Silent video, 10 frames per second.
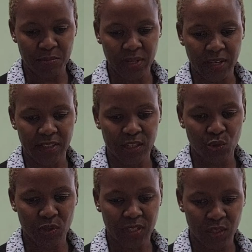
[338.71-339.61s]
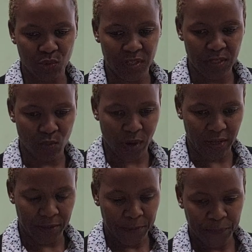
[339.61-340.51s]
million in 2021.
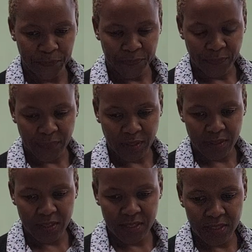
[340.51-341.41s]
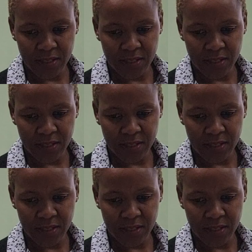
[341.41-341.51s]
This